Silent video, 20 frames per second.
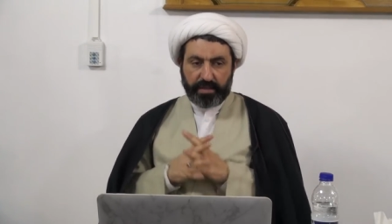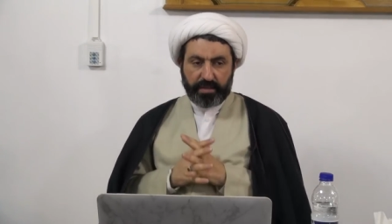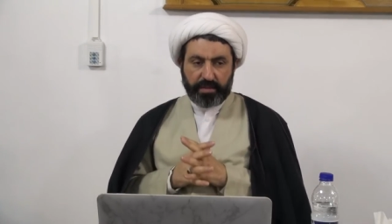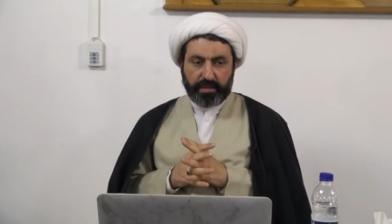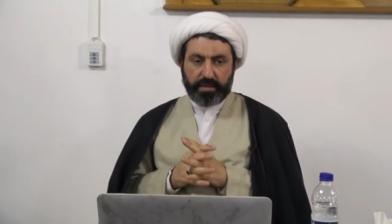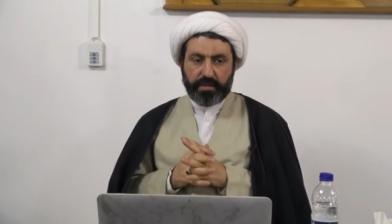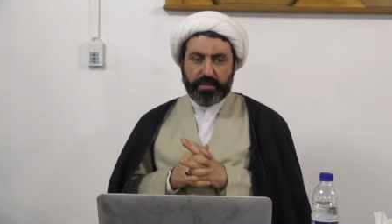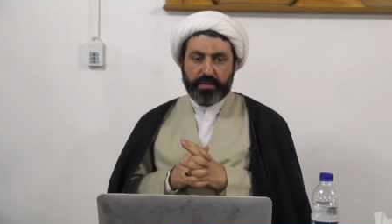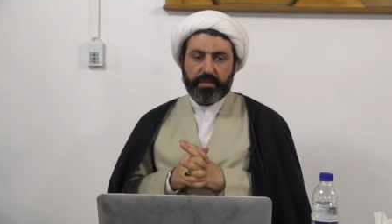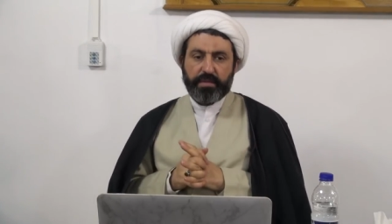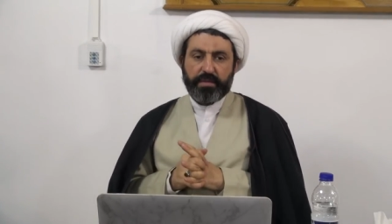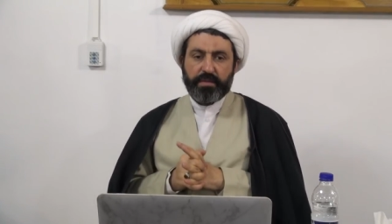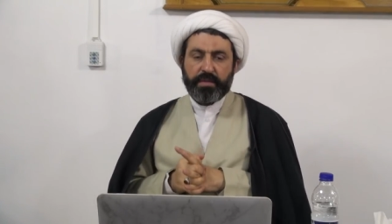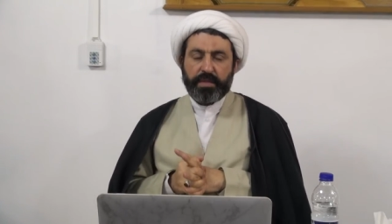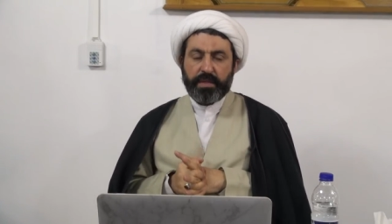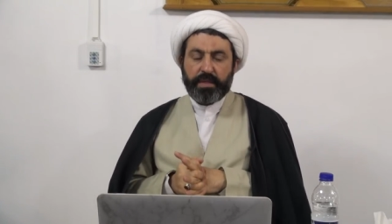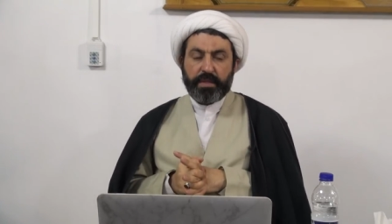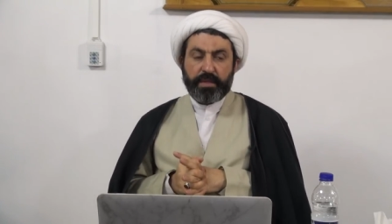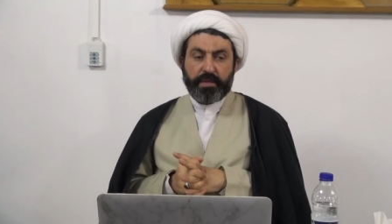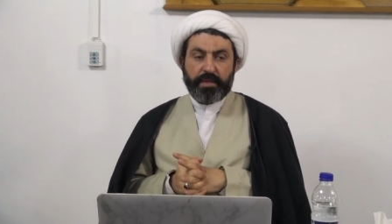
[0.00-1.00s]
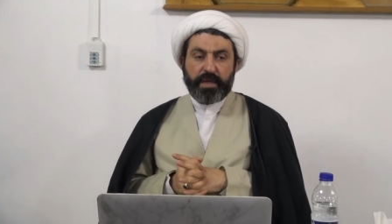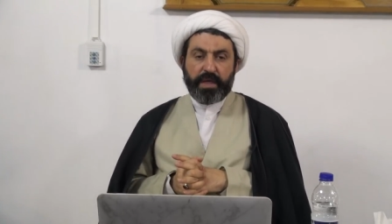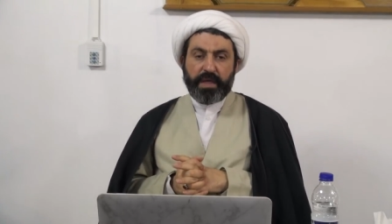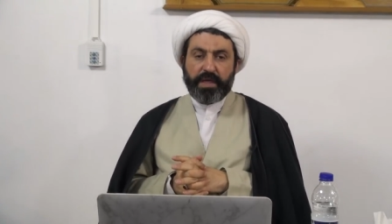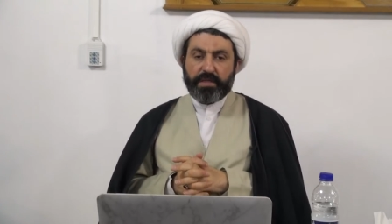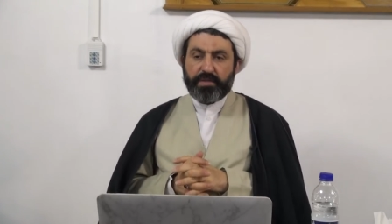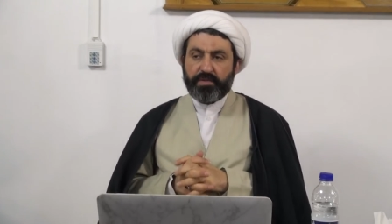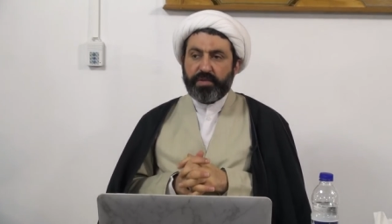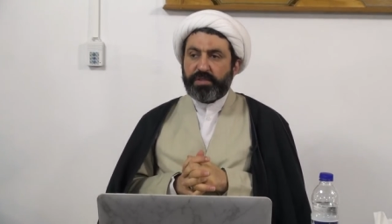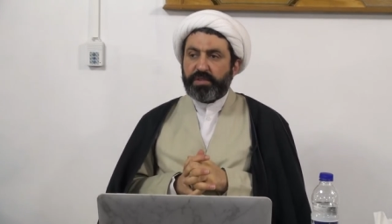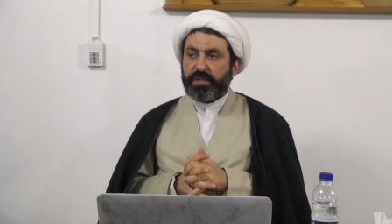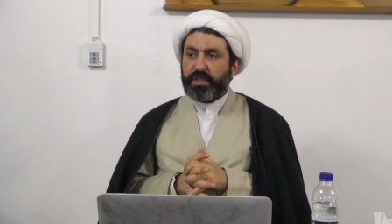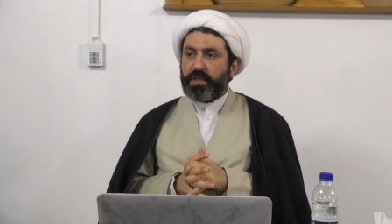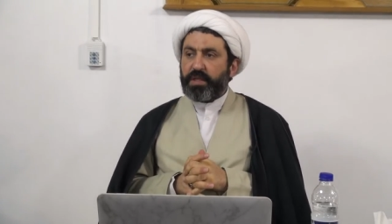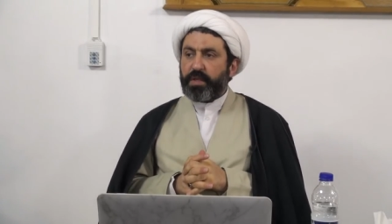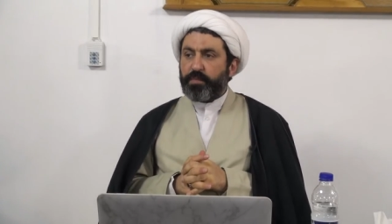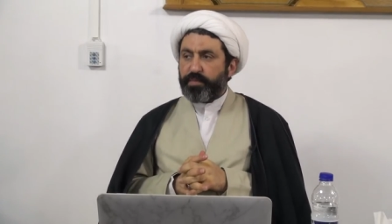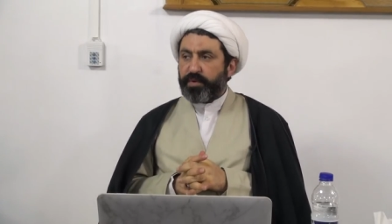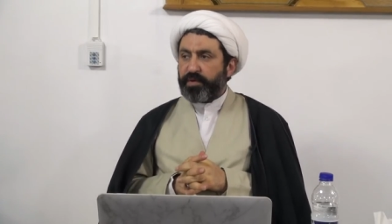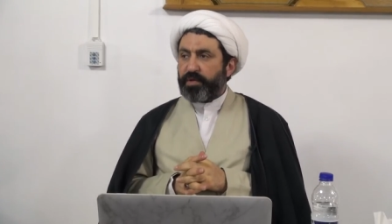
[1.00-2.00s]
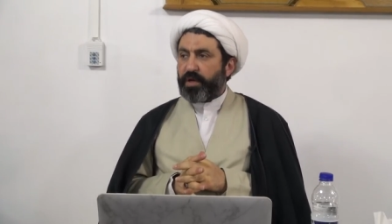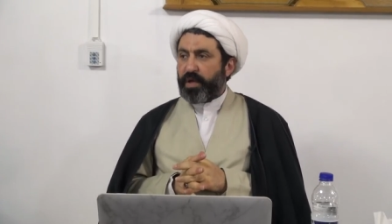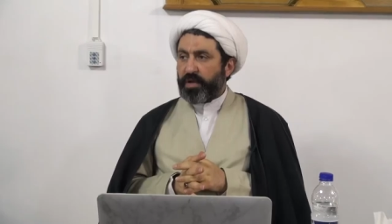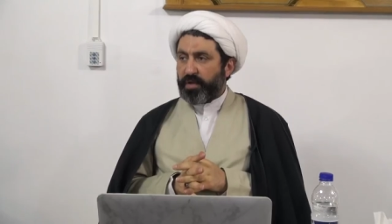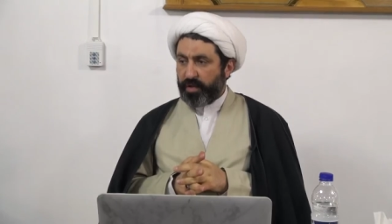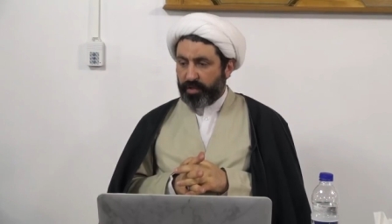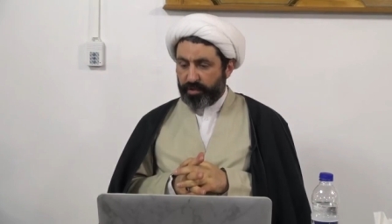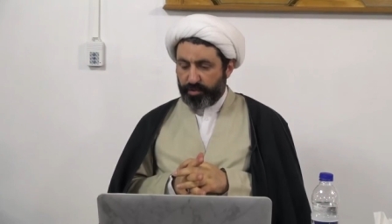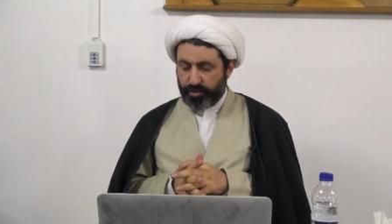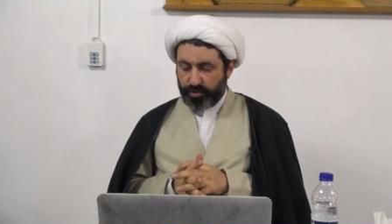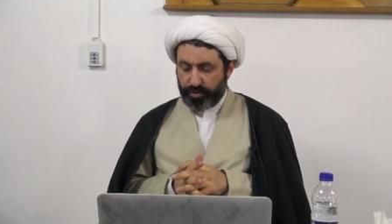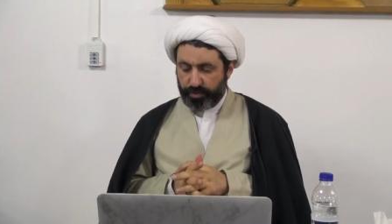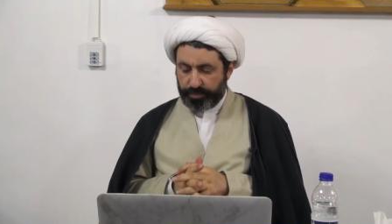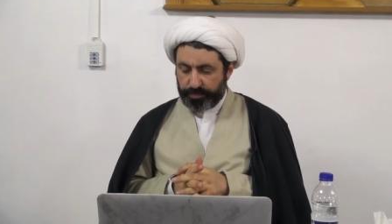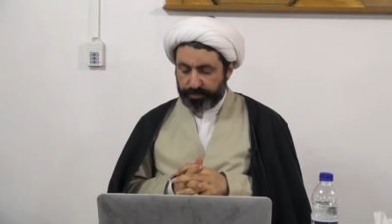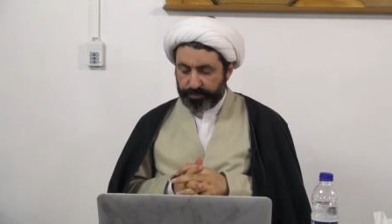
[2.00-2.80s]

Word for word: uh, interested in empirical knowledge.